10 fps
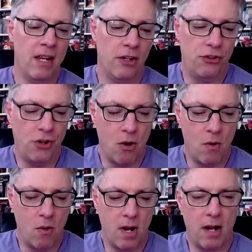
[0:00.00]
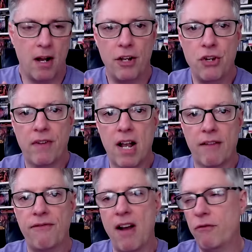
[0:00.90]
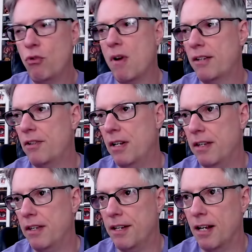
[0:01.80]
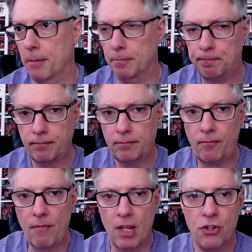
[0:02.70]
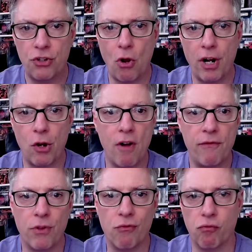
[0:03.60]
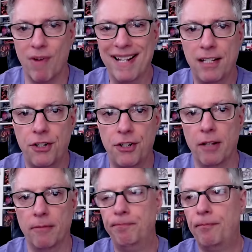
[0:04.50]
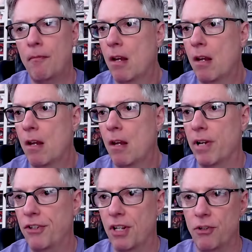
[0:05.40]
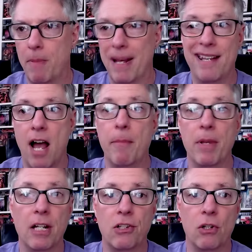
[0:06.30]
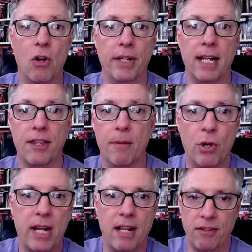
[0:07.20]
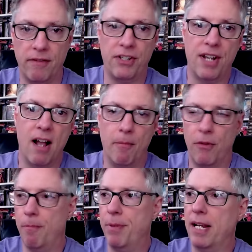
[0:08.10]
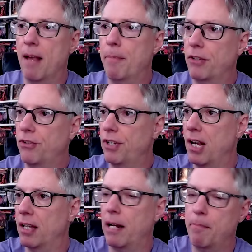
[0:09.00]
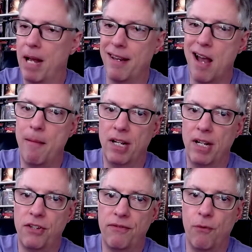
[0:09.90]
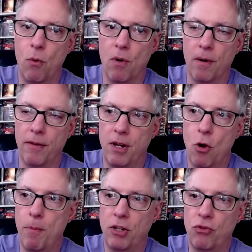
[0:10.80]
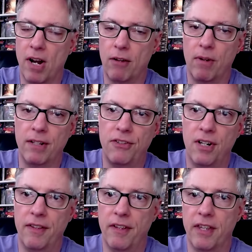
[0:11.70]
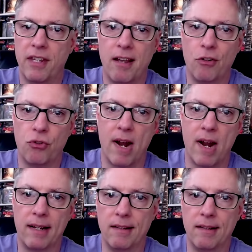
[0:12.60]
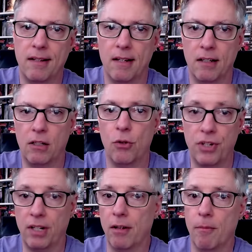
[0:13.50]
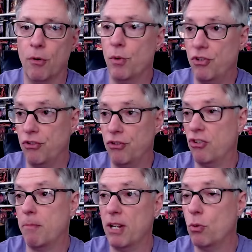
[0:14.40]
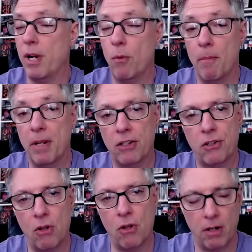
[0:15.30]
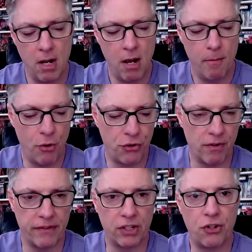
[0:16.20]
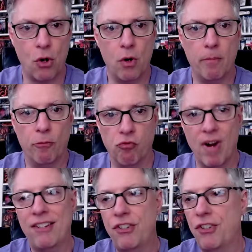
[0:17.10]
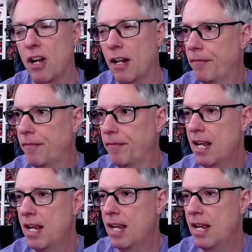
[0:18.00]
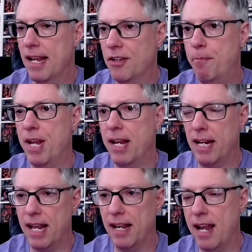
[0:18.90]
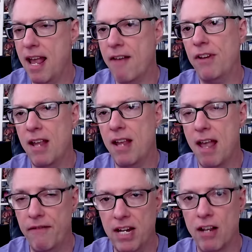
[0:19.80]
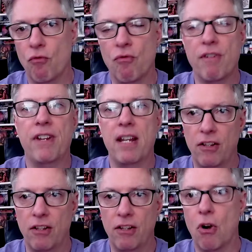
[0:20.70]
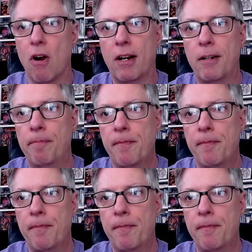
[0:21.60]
So uh, you've got five tracks on this album, starting off with Red Sun. Red Sun is about nine minutes long. You get the bookends of this album are the big epics. So you got like about nine minutes for the opening track, Red Sun, and the title track is uh, Closing Number, which is just about 21 minutes long. Both terrific. So Red Sun is big and heavy, heavy and riffy and dark